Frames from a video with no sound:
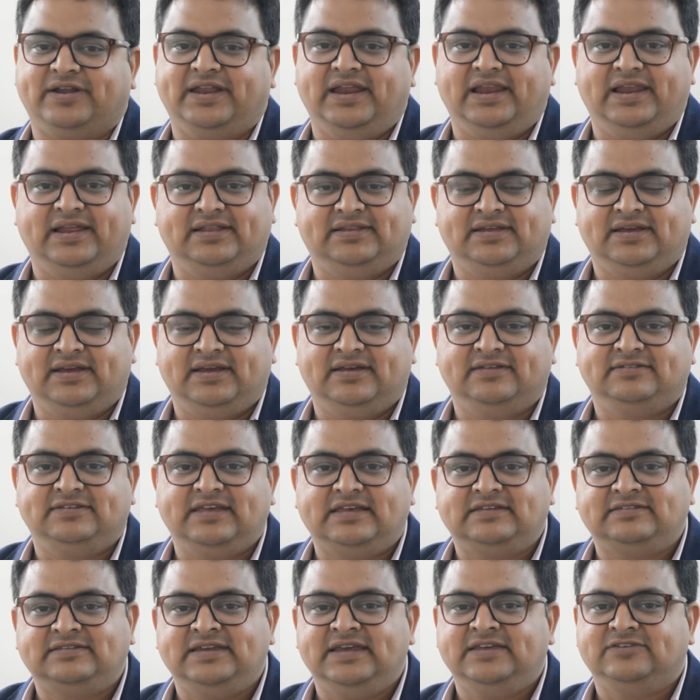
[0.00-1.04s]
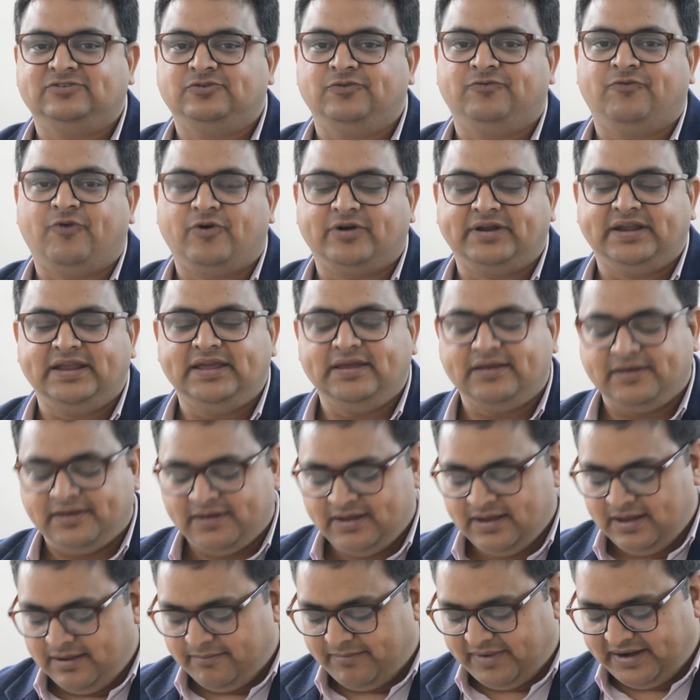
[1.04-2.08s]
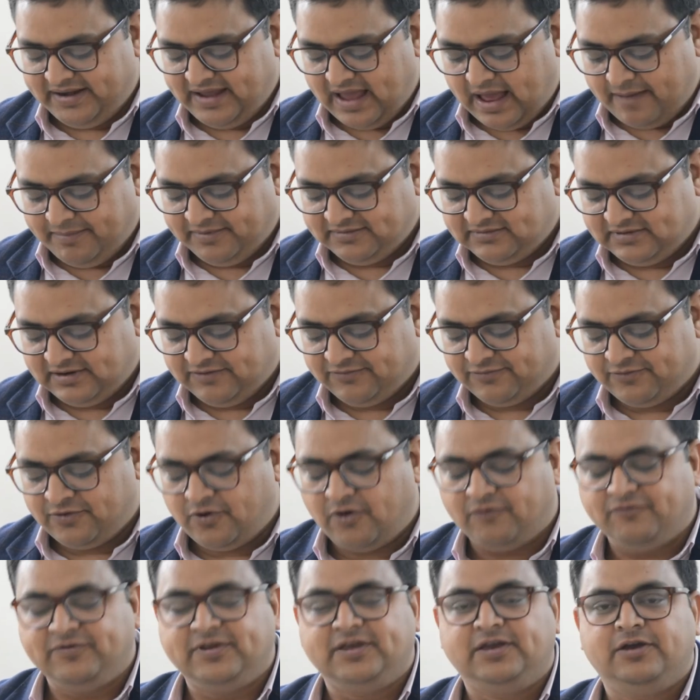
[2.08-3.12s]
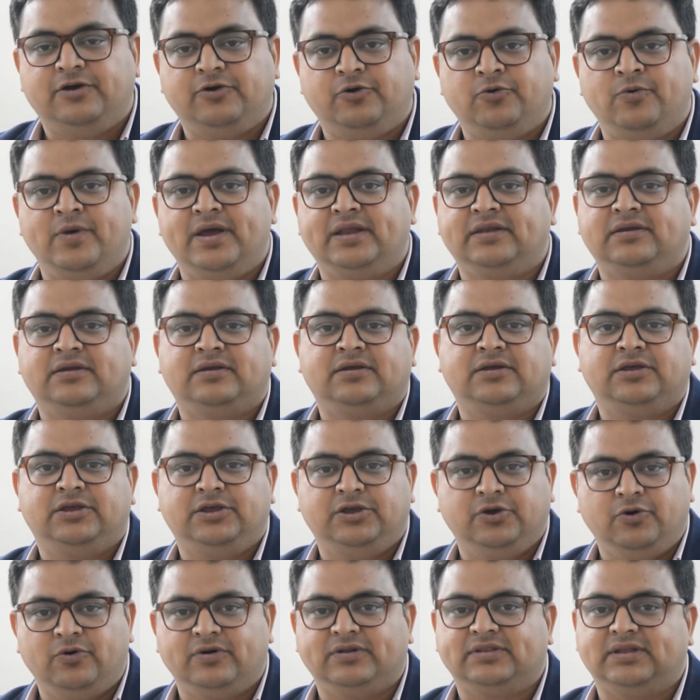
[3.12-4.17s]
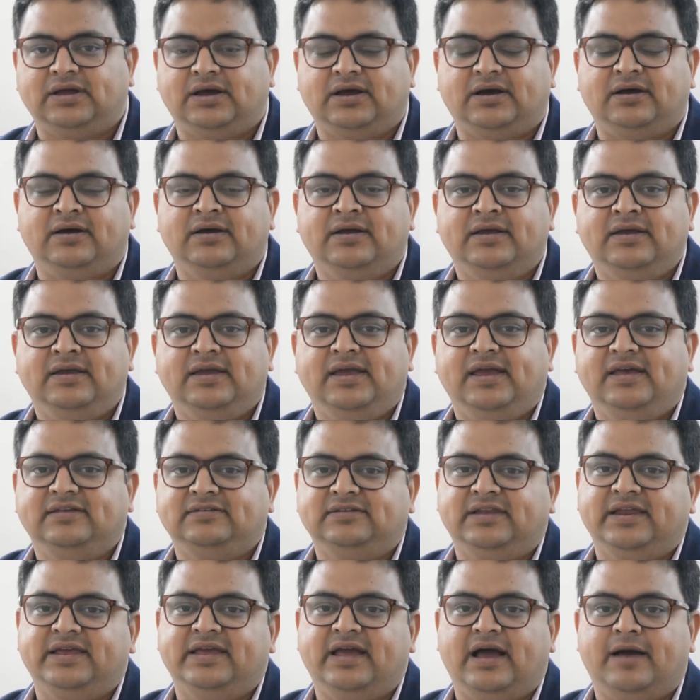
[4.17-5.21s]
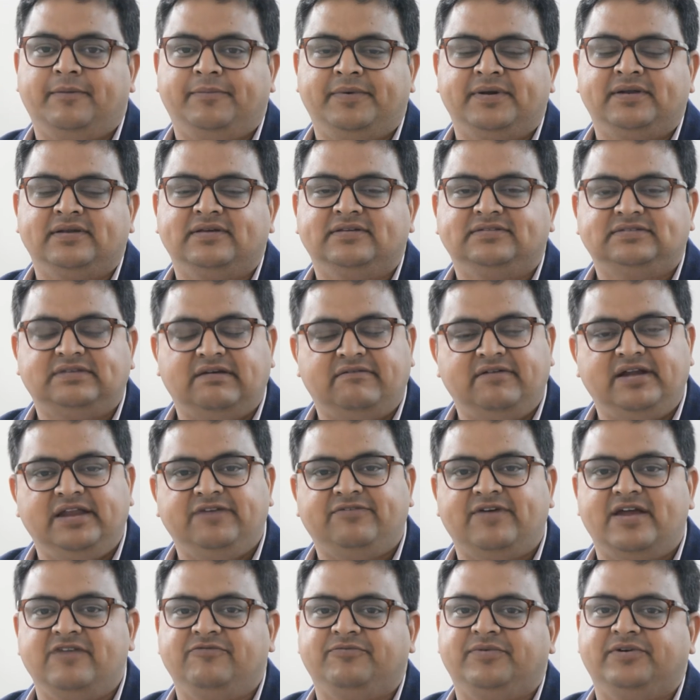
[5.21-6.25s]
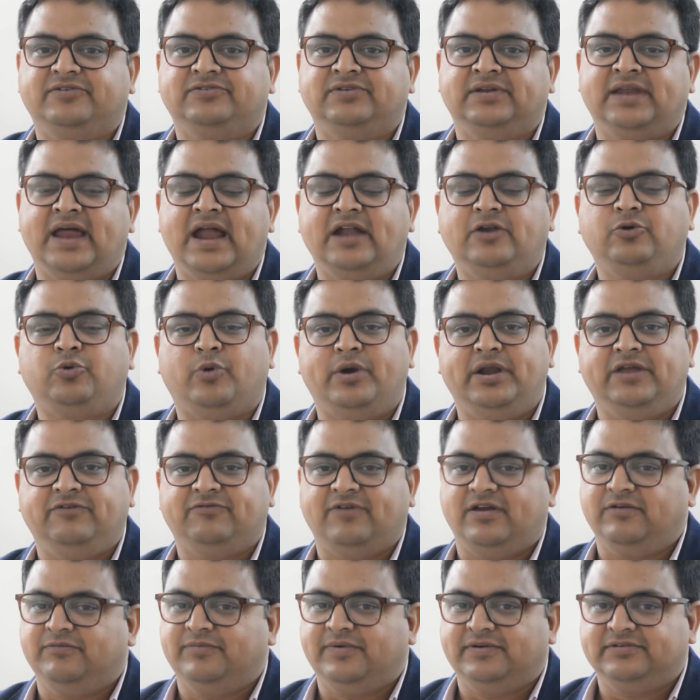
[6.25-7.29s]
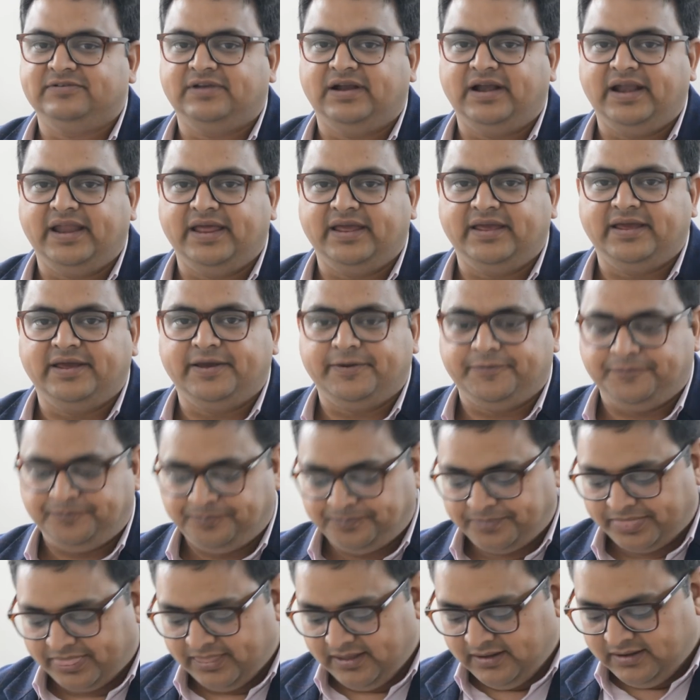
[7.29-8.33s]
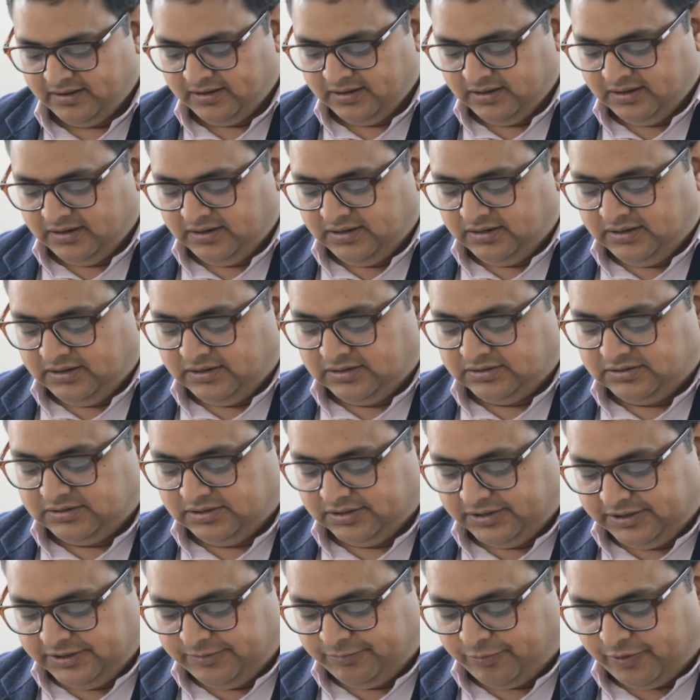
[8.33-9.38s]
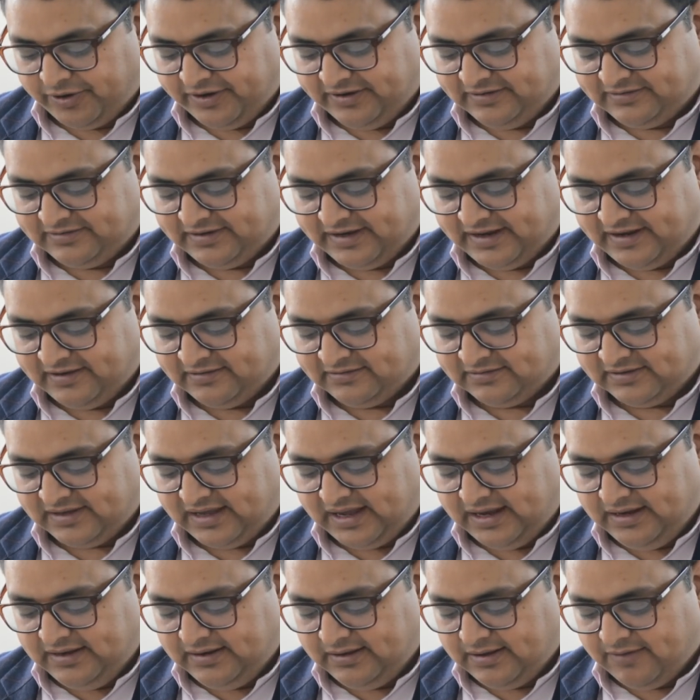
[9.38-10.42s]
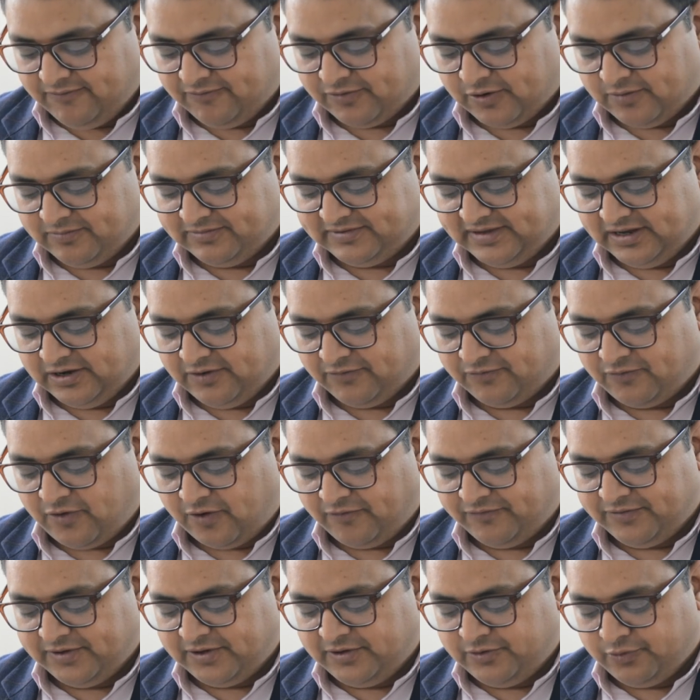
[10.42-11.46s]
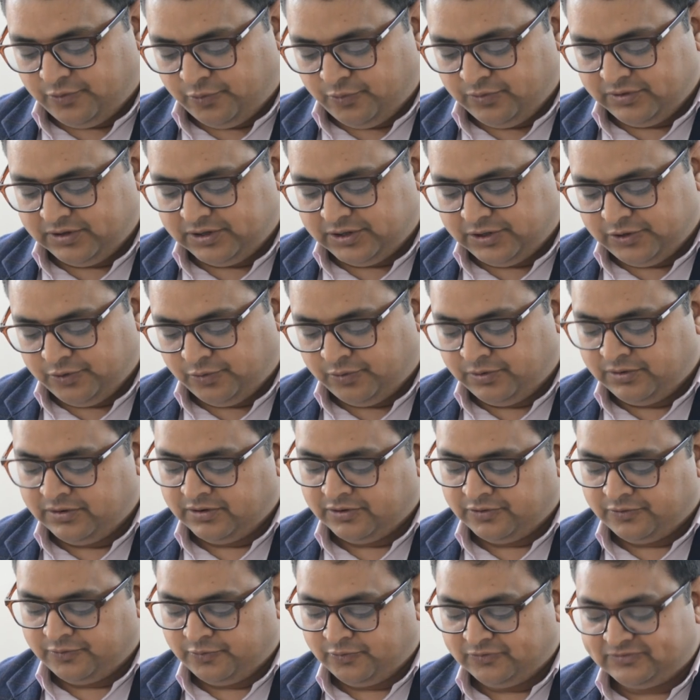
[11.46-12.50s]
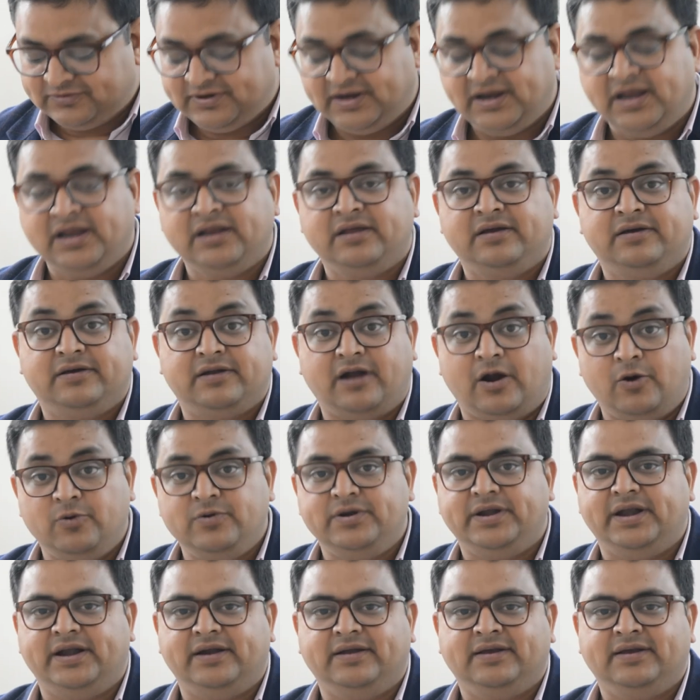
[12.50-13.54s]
lete hai, 60:40, but yahan pe sirf coffee grow and cure tha, isliye yahan par 75% and 25% lenge. Third point says income from sale of coffee grown, cured, roasted and grounded.